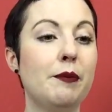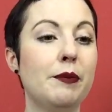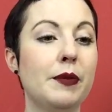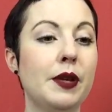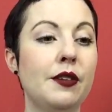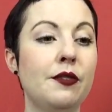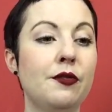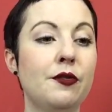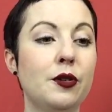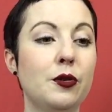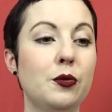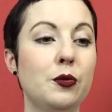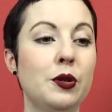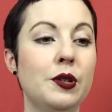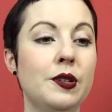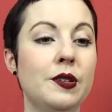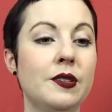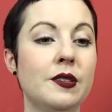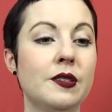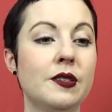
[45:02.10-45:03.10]
If it
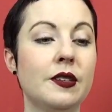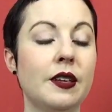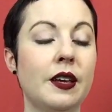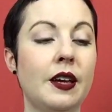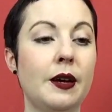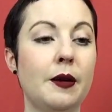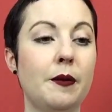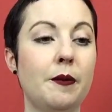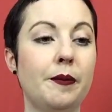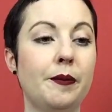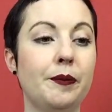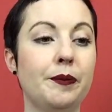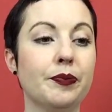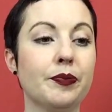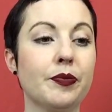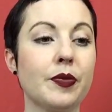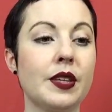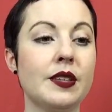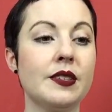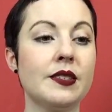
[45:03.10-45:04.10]
was
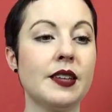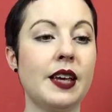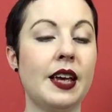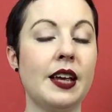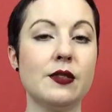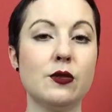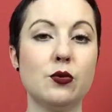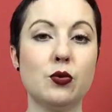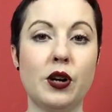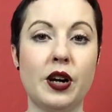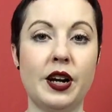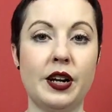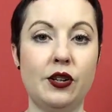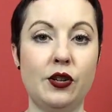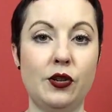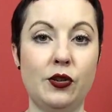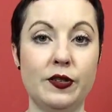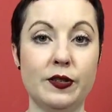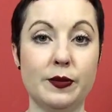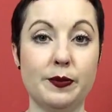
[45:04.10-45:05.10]
skeins where I'd
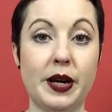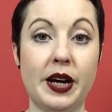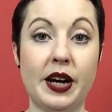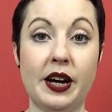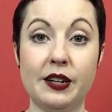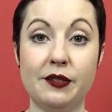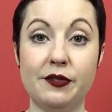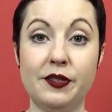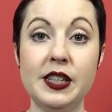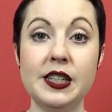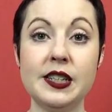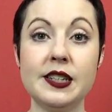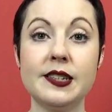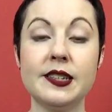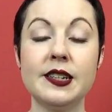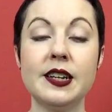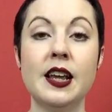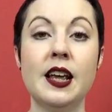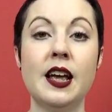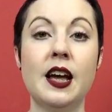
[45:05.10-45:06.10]
used part of it,
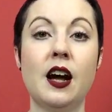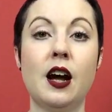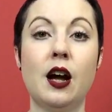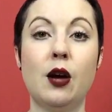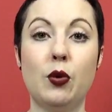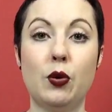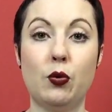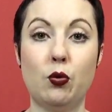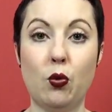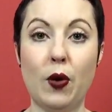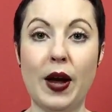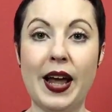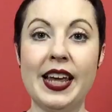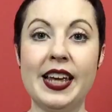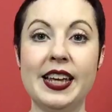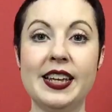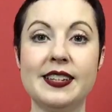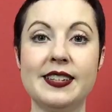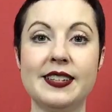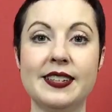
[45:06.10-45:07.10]
I would weigh
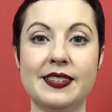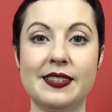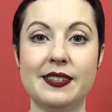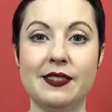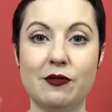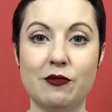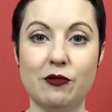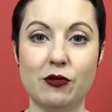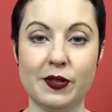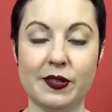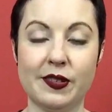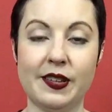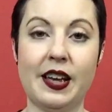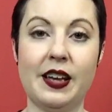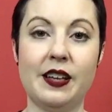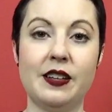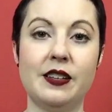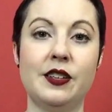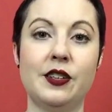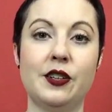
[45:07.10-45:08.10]
it, cross out,
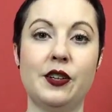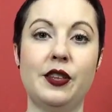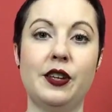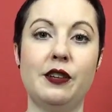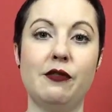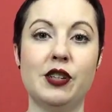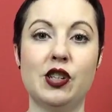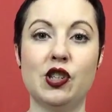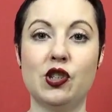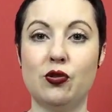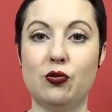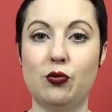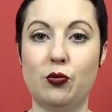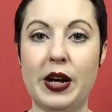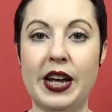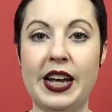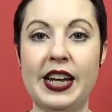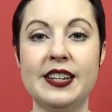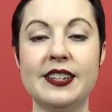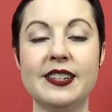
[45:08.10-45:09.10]
you know, the original
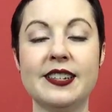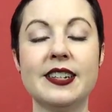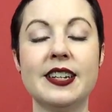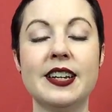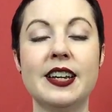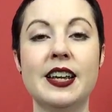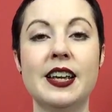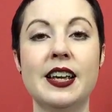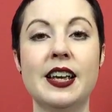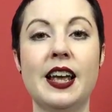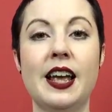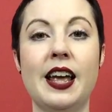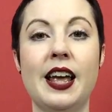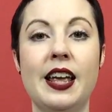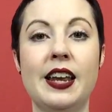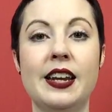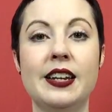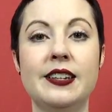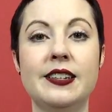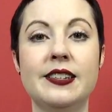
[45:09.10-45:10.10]
weight,
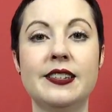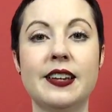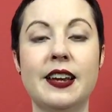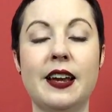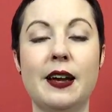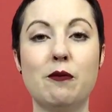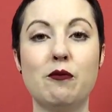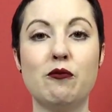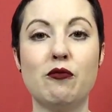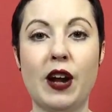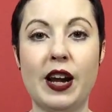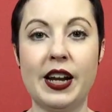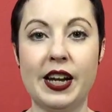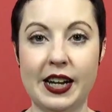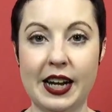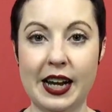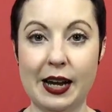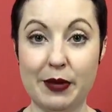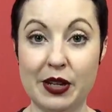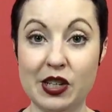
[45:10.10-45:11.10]
and write in
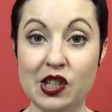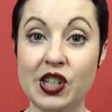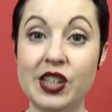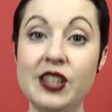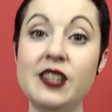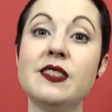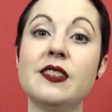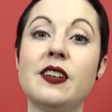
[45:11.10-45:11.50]
how much it is.